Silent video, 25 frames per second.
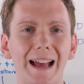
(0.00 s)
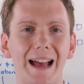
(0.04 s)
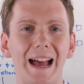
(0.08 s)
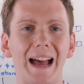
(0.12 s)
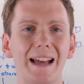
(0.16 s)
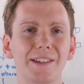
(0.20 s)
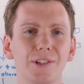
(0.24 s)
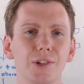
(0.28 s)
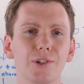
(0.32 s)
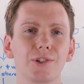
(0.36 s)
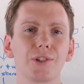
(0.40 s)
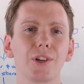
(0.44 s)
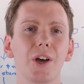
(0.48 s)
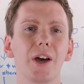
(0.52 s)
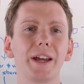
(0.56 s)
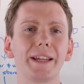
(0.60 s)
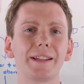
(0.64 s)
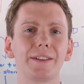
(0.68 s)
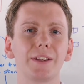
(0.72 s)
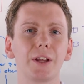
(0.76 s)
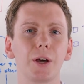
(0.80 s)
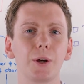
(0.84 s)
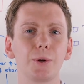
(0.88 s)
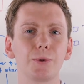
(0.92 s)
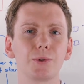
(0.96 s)
As a side
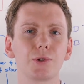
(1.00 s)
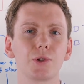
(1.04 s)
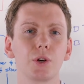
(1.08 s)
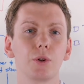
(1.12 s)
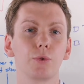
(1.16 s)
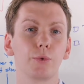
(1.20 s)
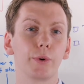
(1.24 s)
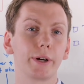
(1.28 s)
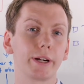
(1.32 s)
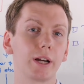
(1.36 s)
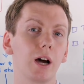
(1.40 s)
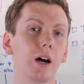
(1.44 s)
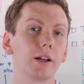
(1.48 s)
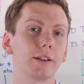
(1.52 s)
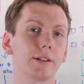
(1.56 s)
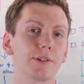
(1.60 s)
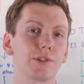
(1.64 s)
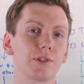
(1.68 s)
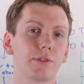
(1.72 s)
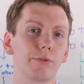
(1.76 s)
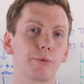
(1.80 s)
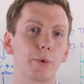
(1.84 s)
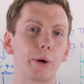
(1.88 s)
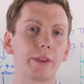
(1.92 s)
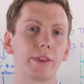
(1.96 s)
note,
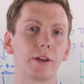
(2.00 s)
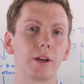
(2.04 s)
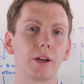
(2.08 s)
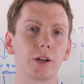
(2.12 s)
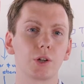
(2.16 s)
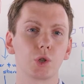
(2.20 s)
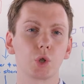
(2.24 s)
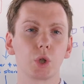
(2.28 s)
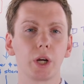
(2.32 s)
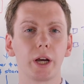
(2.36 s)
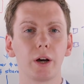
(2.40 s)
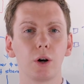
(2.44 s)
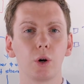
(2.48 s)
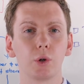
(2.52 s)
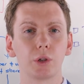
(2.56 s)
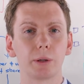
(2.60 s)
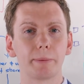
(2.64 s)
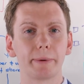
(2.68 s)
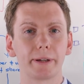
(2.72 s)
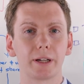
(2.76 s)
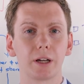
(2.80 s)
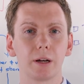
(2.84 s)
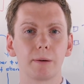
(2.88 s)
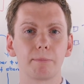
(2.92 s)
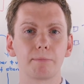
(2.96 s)
regardless of whether a shareholder
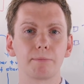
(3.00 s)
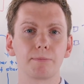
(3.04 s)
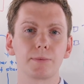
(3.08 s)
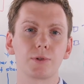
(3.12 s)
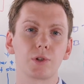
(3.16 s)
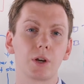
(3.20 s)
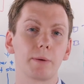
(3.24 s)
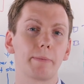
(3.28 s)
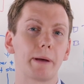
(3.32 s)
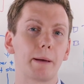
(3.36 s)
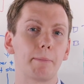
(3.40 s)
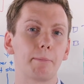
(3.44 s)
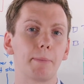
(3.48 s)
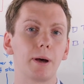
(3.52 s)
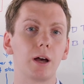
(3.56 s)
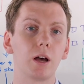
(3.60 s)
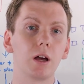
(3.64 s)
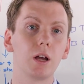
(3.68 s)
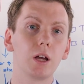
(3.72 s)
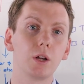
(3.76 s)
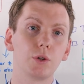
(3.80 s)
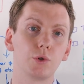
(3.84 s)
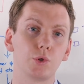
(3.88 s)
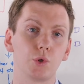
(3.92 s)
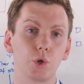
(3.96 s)
becomes a member
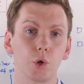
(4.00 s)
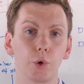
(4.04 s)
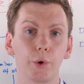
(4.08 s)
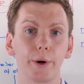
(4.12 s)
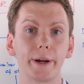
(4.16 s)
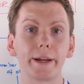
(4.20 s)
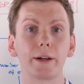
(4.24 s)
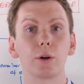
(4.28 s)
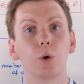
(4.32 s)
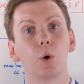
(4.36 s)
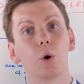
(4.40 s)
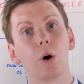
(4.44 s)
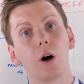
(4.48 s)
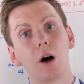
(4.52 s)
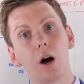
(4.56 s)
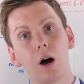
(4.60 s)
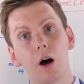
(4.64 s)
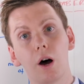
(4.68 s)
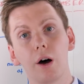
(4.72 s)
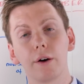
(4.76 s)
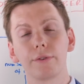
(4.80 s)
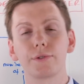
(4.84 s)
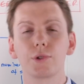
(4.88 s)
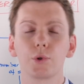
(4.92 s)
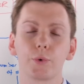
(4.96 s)
during or
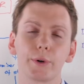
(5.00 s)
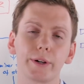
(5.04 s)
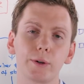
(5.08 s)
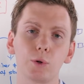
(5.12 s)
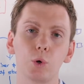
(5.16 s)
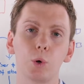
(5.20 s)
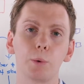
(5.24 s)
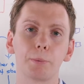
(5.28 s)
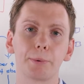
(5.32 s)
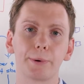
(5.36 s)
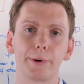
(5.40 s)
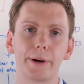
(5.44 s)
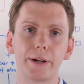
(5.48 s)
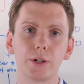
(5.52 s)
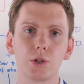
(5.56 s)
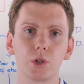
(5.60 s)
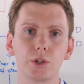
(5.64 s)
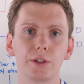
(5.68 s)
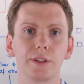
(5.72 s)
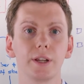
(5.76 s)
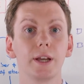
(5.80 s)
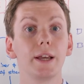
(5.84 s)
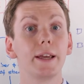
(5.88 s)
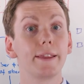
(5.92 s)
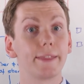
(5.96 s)
after
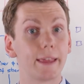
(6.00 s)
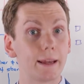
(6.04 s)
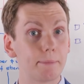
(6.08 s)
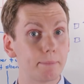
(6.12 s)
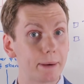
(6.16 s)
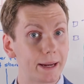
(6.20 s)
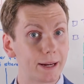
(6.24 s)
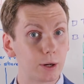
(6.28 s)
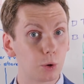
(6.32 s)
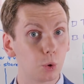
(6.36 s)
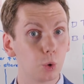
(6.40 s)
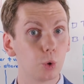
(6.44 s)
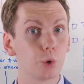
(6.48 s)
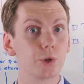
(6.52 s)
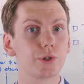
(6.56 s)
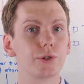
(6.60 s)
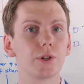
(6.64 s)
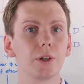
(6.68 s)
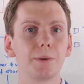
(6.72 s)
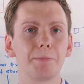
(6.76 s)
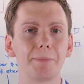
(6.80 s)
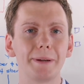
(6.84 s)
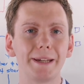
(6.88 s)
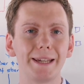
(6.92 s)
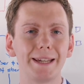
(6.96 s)
incorporation, they may
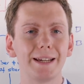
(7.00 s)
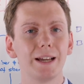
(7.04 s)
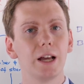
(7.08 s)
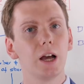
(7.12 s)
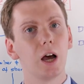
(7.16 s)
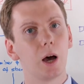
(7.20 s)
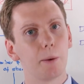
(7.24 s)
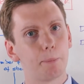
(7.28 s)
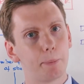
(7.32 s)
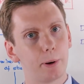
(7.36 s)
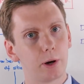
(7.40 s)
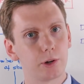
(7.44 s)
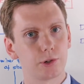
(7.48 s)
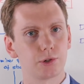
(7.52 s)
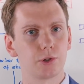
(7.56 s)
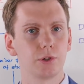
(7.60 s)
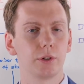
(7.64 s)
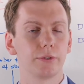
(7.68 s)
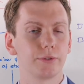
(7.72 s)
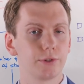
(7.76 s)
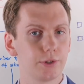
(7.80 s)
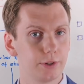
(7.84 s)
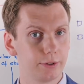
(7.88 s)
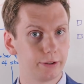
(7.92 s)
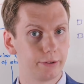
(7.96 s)
also be a person
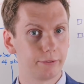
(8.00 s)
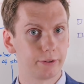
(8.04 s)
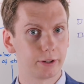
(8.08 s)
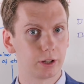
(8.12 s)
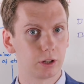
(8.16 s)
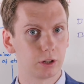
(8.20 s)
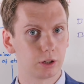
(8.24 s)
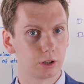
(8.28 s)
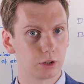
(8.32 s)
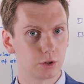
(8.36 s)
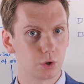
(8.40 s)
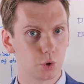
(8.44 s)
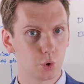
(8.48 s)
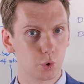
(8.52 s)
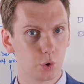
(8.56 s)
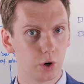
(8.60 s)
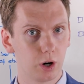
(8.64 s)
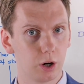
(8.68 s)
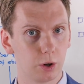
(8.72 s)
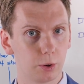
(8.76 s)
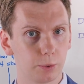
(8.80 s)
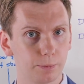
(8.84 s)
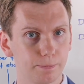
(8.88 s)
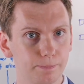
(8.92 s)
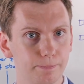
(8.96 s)
of significant
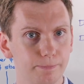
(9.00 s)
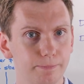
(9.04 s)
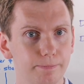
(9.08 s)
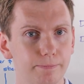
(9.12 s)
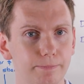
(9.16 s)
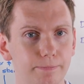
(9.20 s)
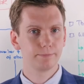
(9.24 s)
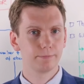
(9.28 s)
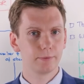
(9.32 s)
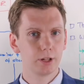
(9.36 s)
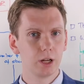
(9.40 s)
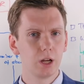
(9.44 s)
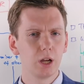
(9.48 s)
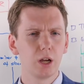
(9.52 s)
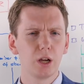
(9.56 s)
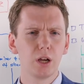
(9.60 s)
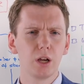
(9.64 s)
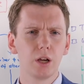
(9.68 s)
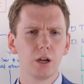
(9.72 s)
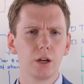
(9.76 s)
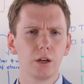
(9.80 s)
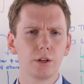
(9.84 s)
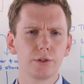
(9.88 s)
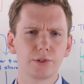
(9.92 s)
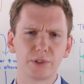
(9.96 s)
control.
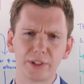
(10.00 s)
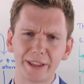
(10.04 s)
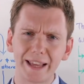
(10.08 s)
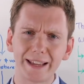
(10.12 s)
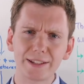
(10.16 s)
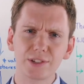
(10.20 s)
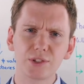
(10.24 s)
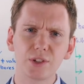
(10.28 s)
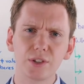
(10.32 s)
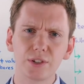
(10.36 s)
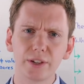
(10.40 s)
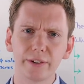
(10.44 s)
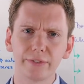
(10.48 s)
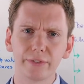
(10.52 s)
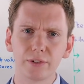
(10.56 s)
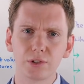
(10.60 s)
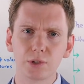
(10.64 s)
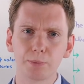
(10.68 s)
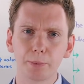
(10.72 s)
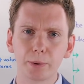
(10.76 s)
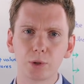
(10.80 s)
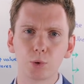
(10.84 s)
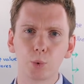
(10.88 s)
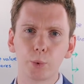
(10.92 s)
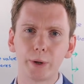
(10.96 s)
So that's the difference
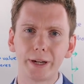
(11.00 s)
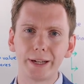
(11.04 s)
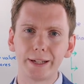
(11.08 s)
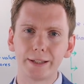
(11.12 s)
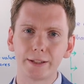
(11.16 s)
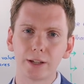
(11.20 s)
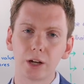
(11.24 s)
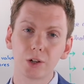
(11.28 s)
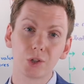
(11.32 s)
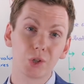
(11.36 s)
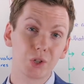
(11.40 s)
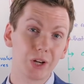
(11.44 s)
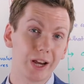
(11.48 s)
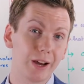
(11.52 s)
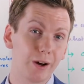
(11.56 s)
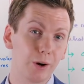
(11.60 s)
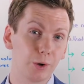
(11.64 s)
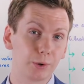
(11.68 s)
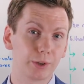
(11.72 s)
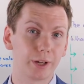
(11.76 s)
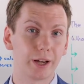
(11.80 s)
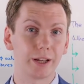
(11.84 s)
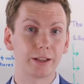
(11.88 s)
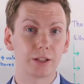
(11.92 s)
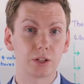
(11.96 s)
between a
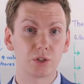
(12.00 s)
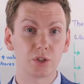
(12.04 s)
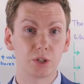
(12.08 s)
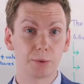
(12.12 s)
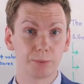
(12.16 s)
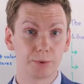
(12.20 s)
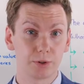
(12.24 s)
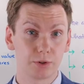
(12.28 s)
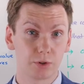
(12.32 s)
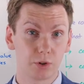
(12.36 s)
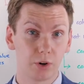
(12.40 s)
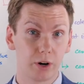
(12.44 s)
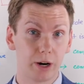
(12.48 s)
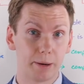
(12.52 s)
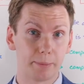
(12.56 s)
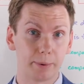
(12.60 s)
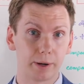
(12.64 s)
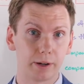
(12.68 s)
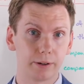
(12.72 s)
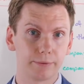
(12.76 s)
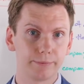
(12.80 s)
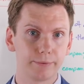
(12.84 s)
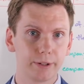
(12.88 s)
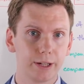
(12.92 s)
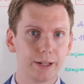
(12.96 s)
shareholder and a
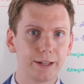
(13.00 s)
subscriber.